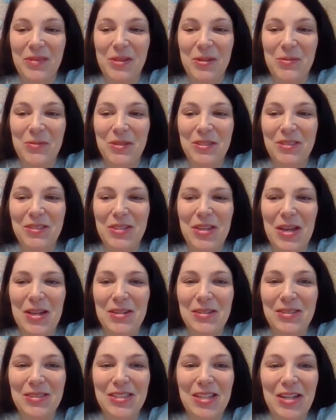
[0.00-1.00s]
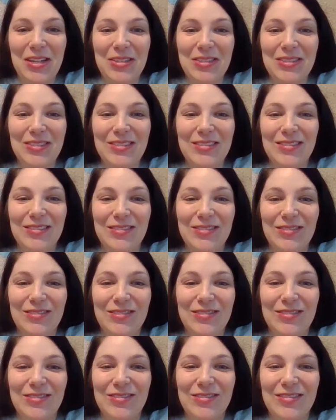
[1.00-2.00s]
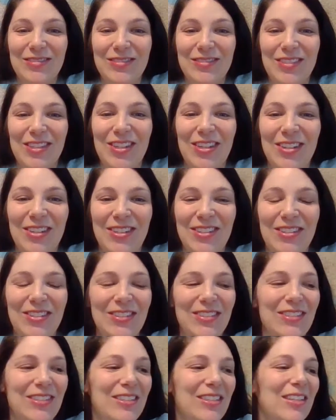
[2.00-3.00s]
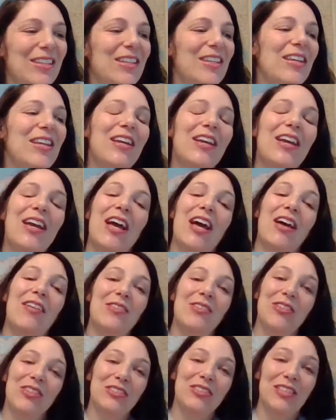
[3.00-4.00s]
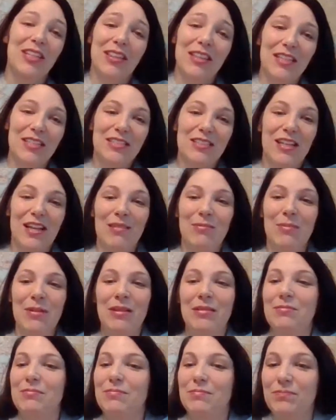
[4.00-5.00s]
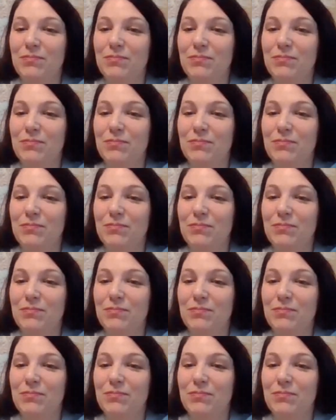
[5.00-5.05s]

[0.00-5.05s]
What's gotta suck? Have you looked at the assignment?